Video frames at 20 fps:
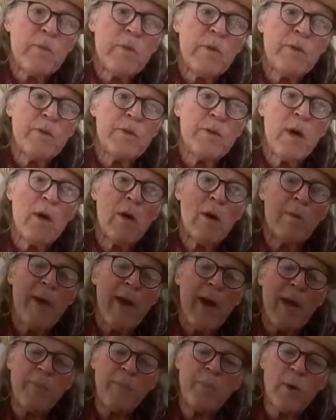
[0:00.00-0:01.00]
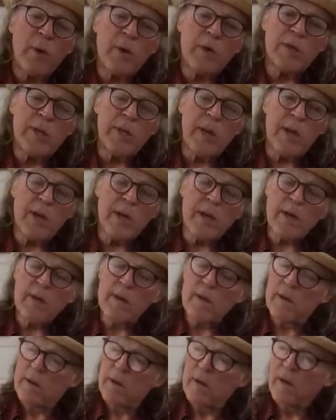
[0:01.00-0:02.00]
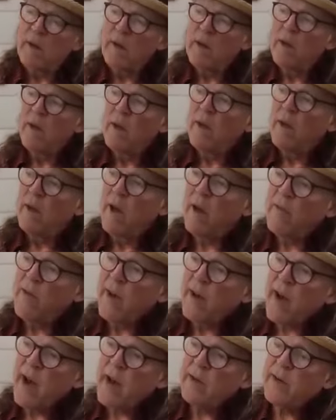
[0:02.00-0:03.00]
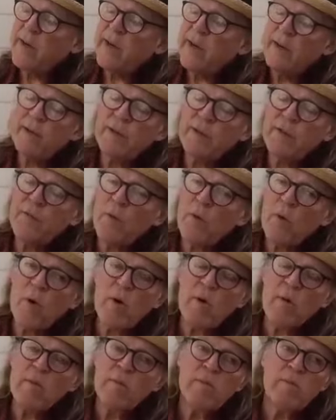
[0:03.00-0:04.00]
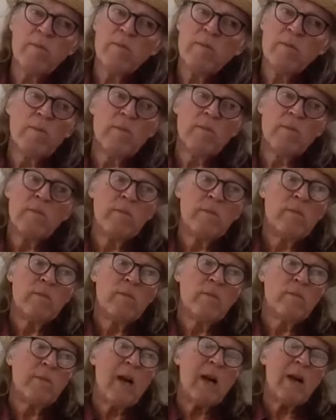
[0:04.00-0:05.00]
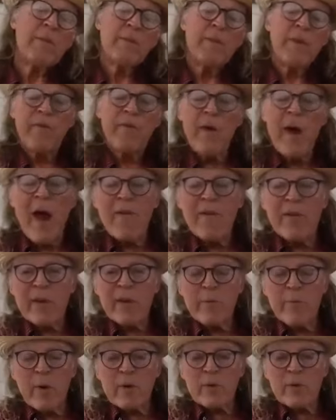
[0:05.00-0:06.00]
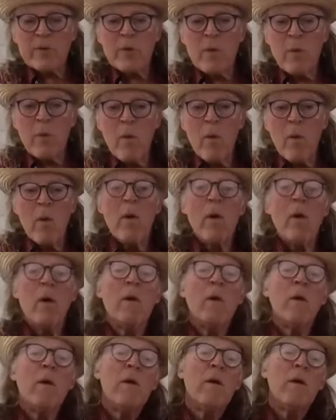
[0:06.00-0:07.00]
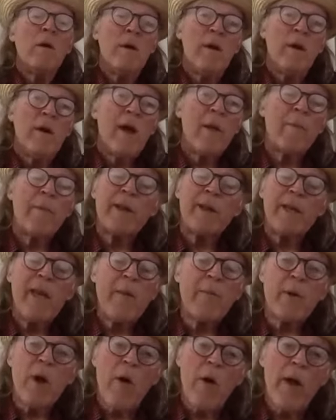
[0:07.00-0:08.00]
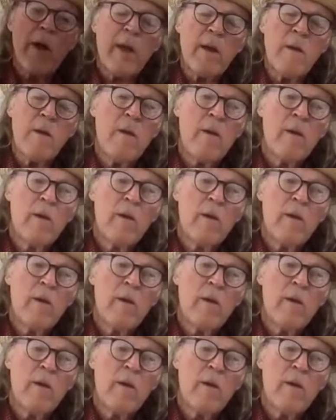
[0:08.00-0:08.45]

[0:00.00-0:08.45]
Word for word: So I'm eight books in. I've got ideas for probably five other books I'm going to keep going.